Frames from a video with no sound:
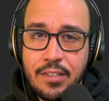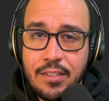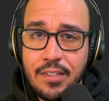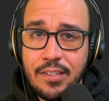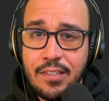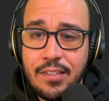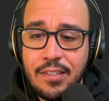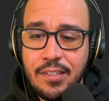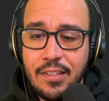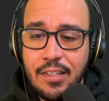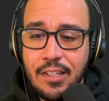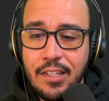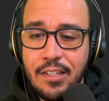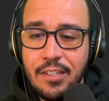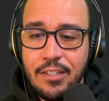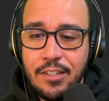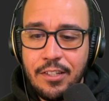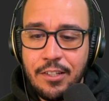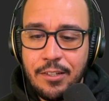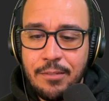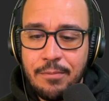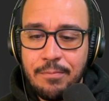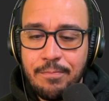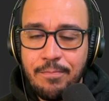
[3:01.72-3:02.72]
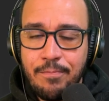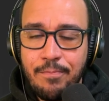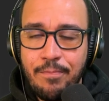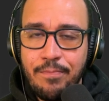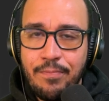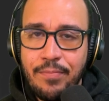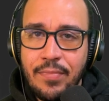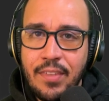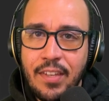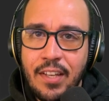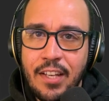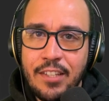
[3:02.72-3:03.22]
it's easier.
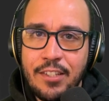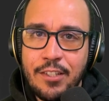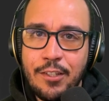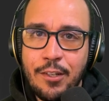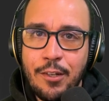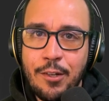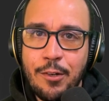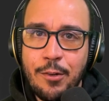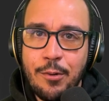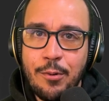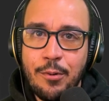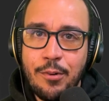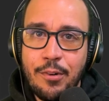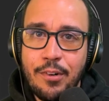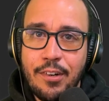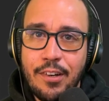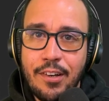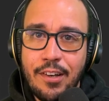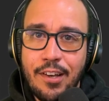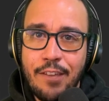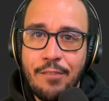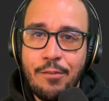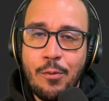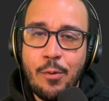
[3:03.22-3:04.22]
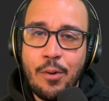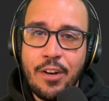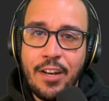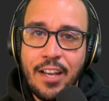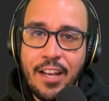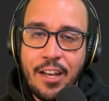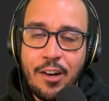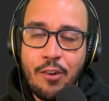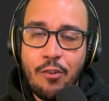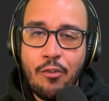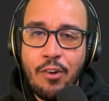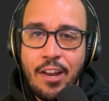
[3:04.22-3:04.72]
And so if we want to
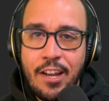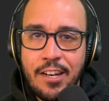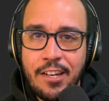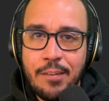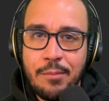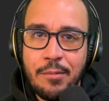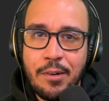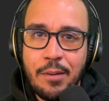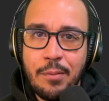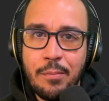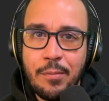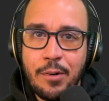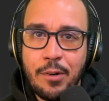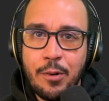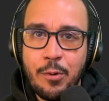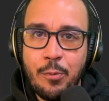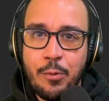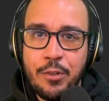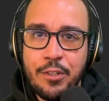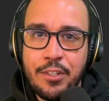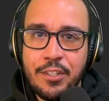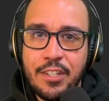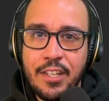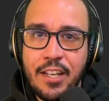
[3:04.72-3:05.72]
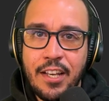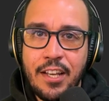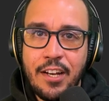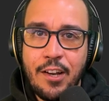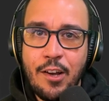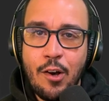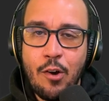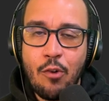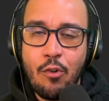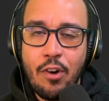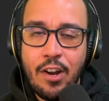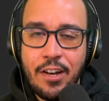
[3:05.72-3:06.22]
get a random number, we just get
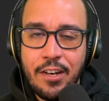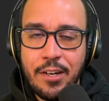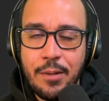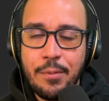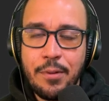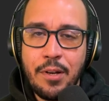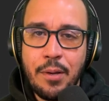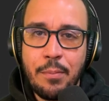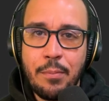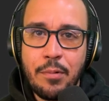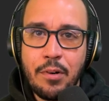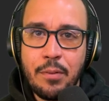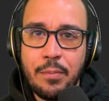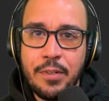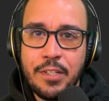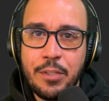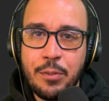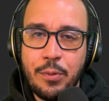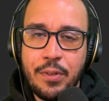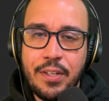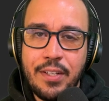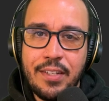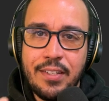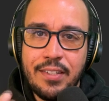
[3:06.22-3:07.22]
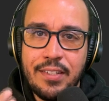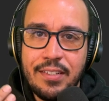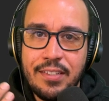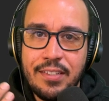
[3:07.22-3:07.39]
a random number between